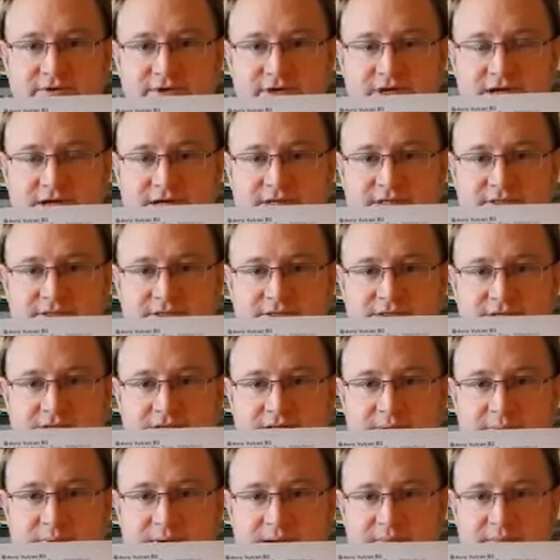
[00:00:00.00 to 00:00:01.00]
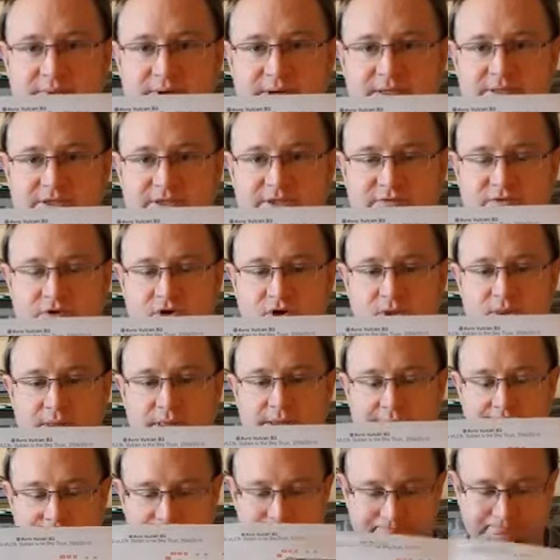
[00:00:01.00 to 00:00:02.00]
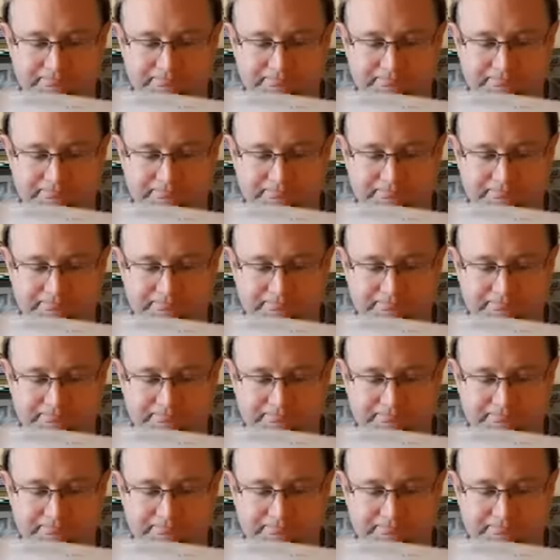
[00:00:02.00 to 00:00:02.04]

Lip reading: and the paint patterns you've got on there.